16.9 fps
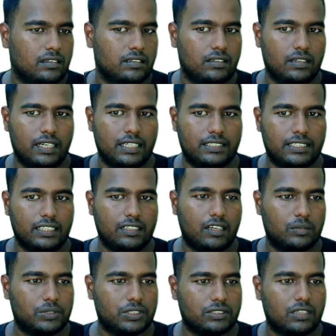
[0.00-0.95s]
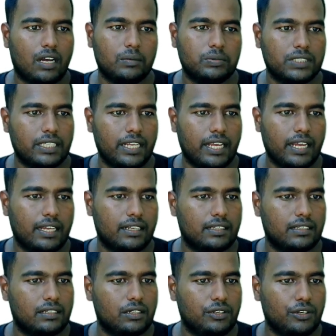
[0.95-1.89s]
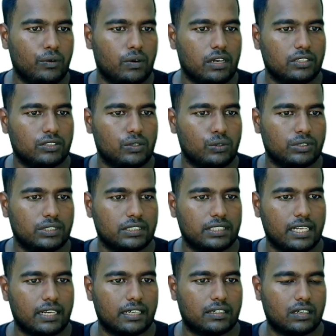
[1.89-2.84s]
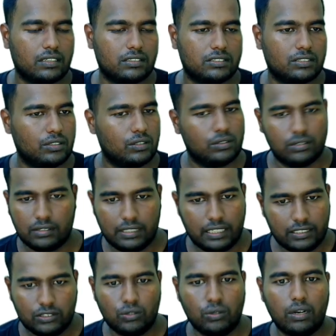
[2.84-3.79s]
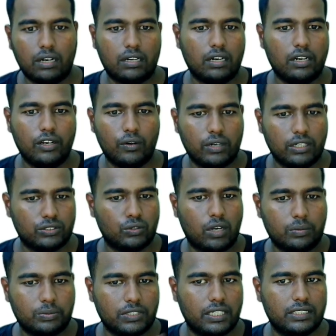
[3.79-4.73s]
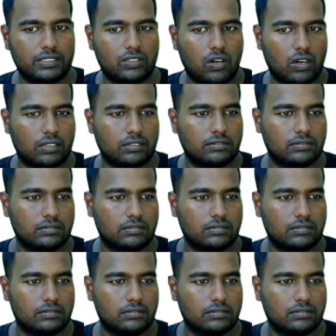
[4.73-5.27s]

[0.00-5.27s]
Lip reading: Let's see the options. Option A, nucleus loses electrons. No, there is no electron nucleus. So option A is wrong.